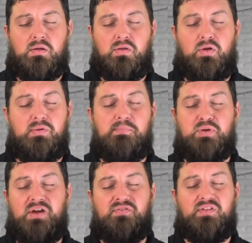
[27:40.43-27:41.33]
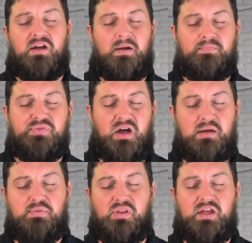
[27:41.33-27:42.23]
Lord, we pray for the, the
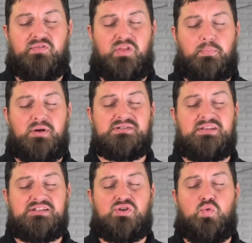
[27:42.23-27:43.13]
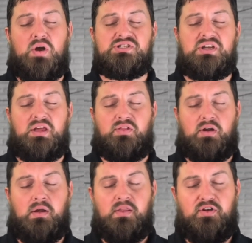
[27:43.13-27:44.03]
unbeliever, the person that's questioning
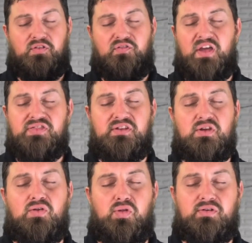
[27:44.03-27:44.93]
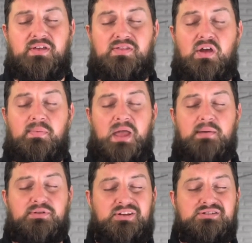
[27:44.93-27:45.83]
their, their faith in you, Lord, that they'll be
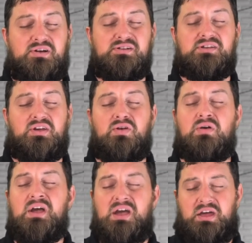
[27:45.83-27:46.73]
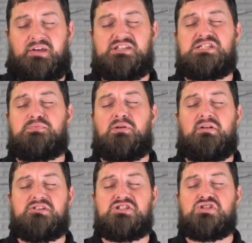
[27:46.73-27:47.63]
able to turn to you and
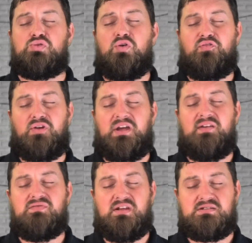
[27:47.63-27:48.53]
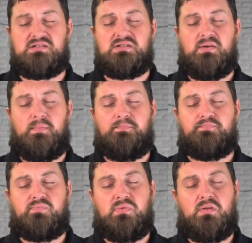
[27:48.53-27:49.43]
experience true forgiveness
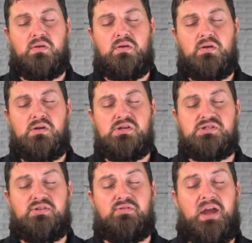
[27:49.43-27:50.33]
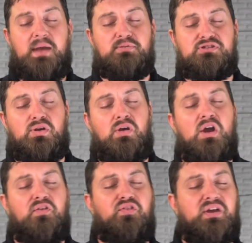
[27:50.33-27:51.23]
so they're able
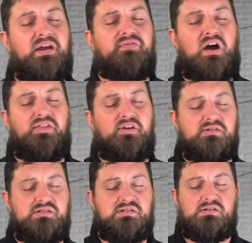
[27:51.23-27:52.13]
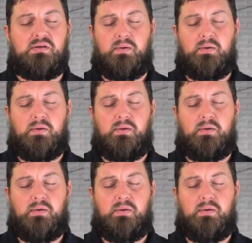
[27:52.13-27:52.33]
to forgive others.